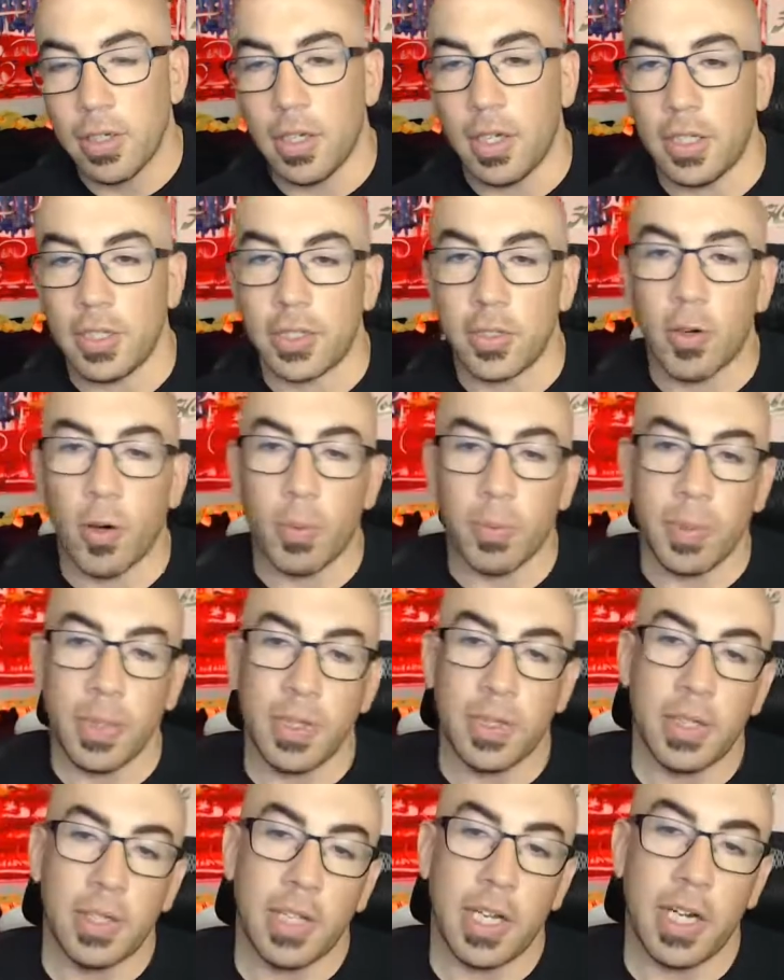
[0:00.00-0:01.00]

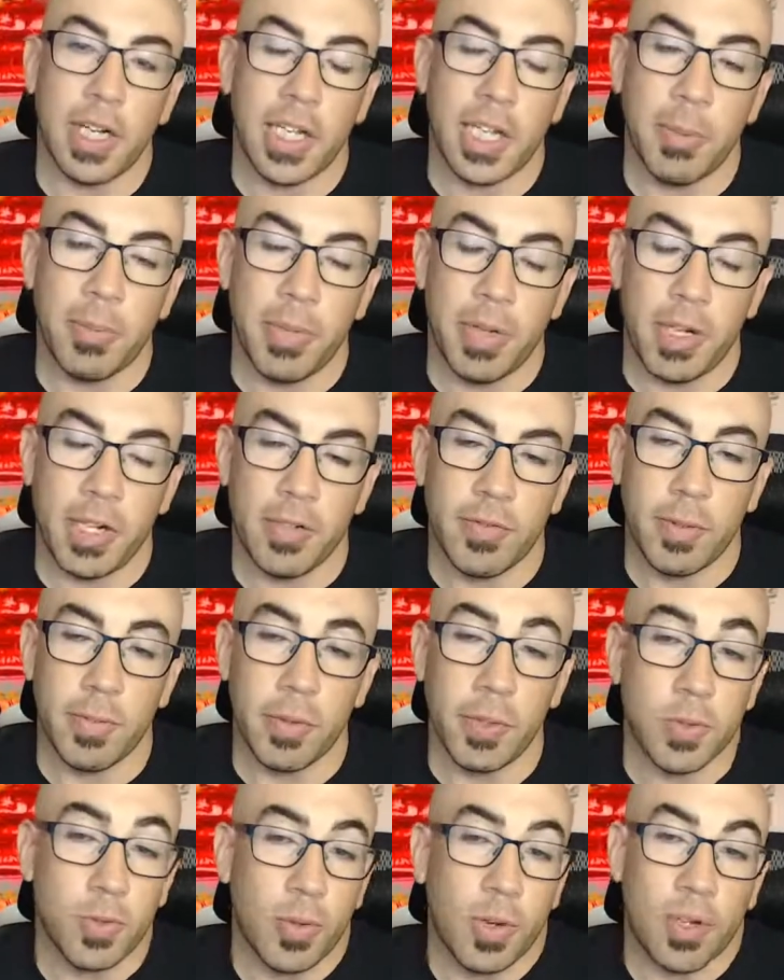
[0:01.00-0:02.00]
sculpin. I didn't keep any of them.
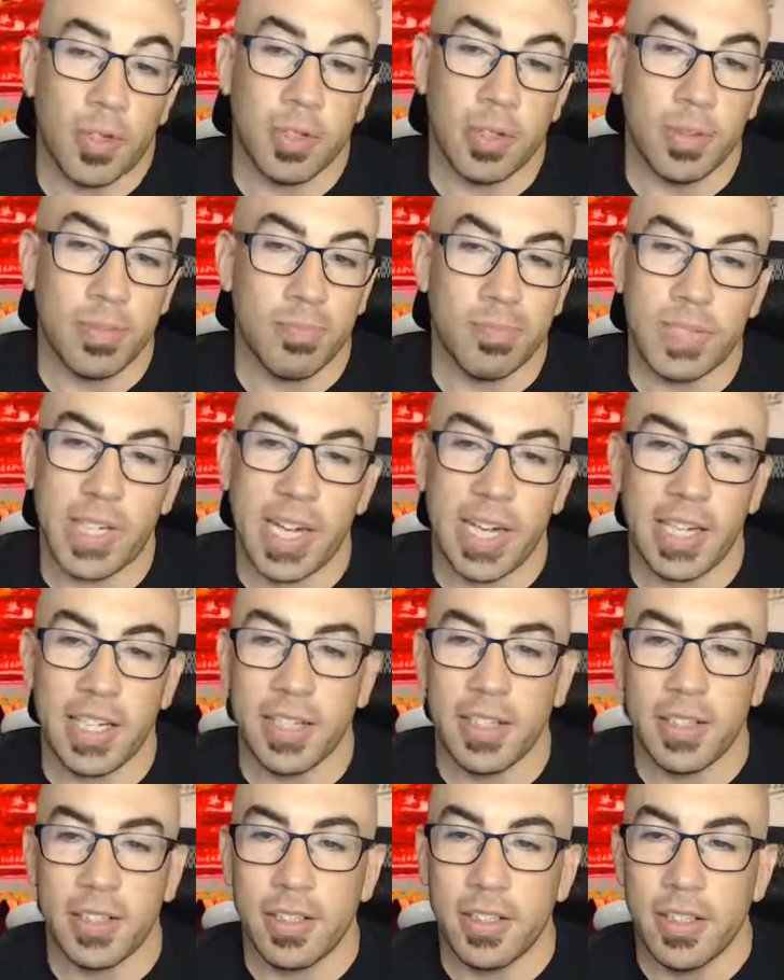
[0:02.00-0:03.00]
Those were all
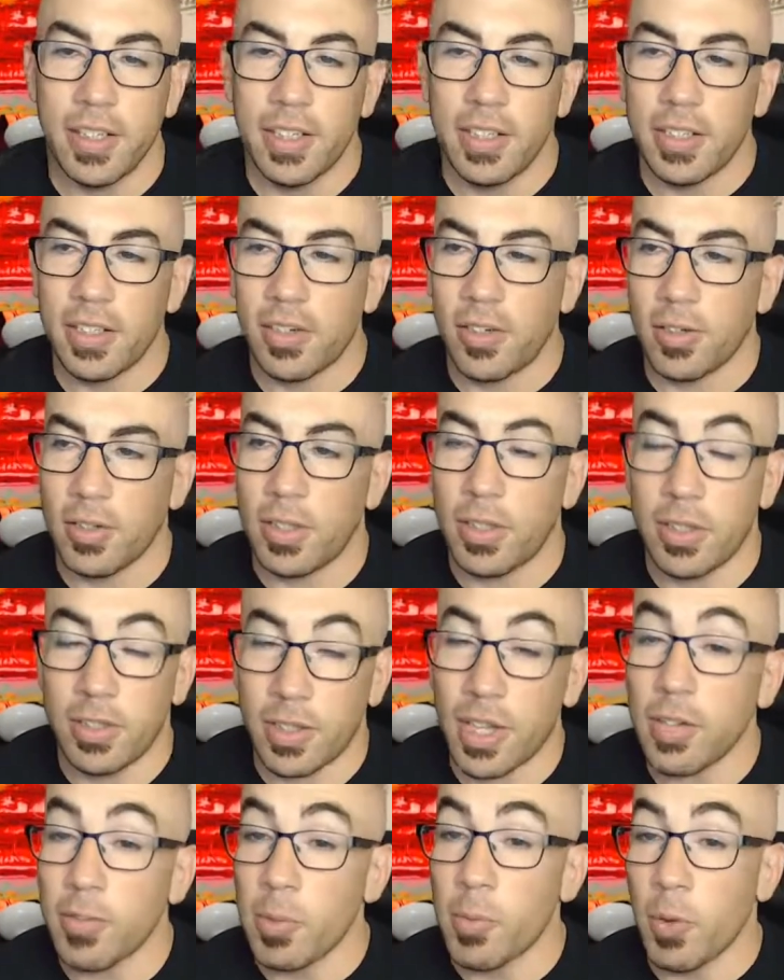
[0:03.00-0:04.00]
tiny. A
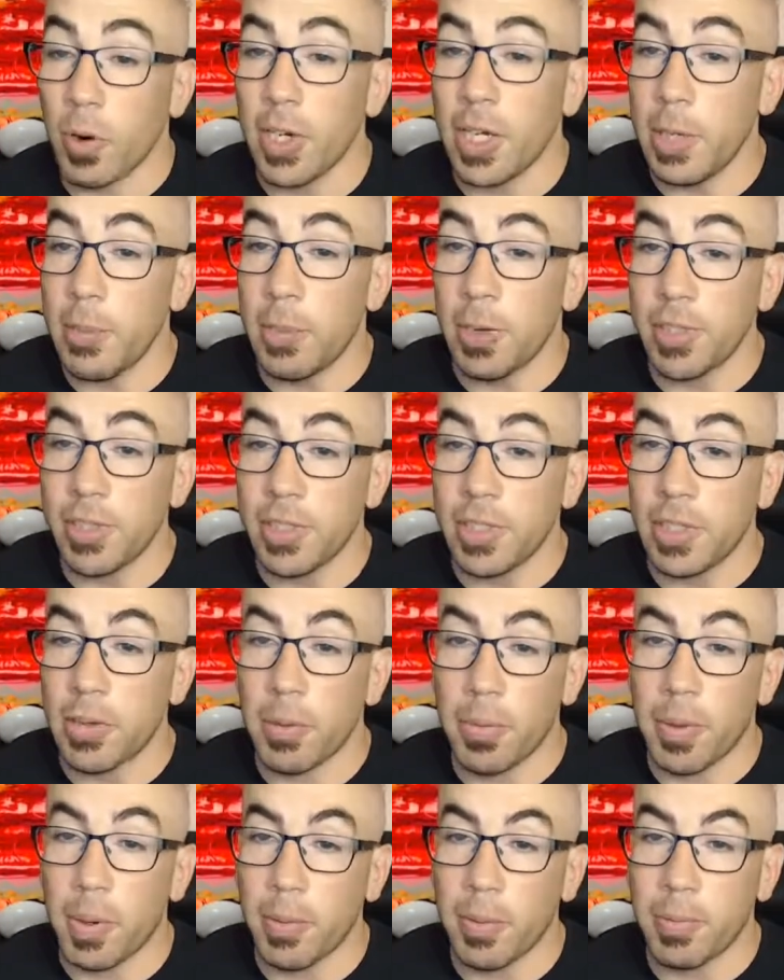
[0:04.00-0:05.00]
lot of them were keepers. They
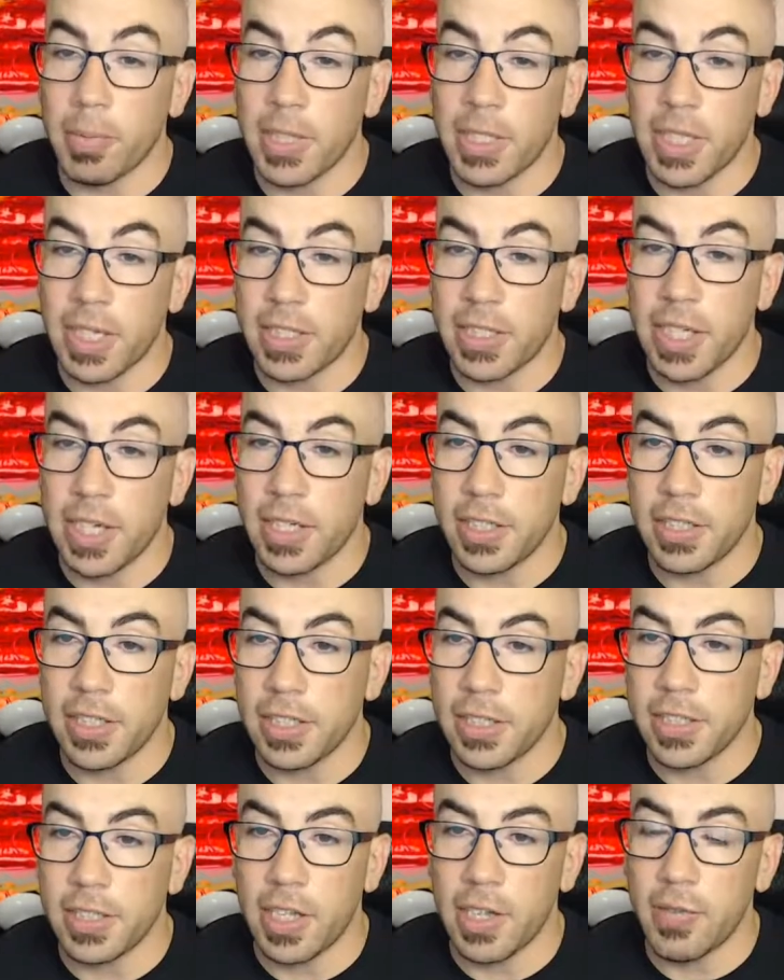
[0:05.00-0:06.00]
were probably like 10
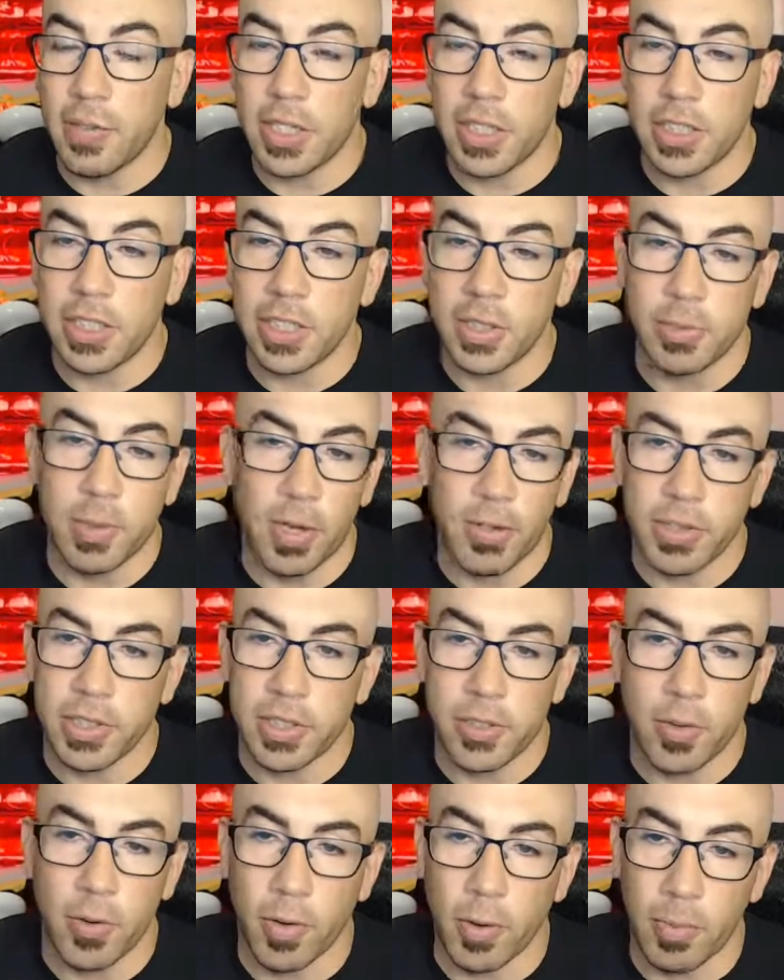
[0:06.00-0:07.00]
inches, 11 inches, but I was
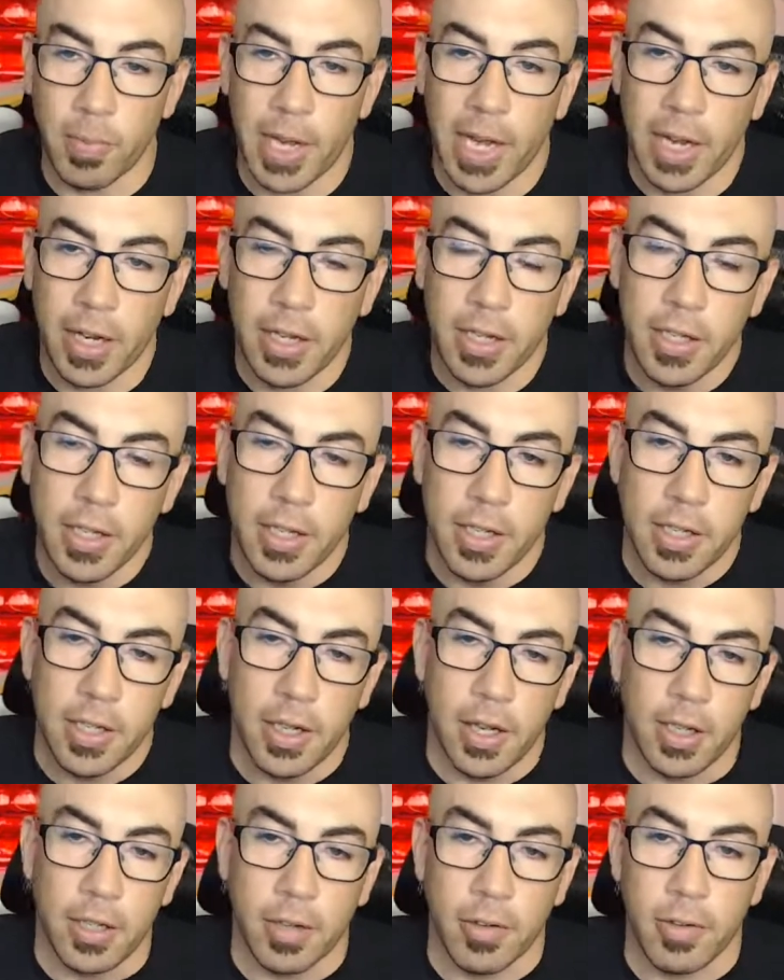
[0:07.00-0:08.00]
just throwing them back
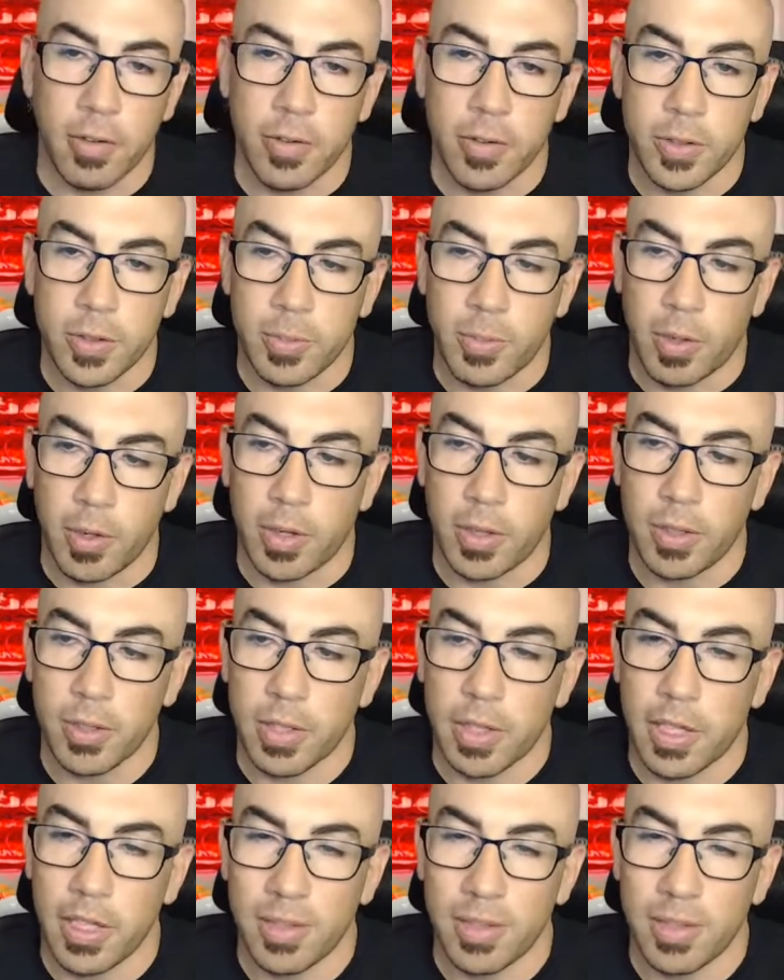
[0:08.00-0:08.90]
a little too small.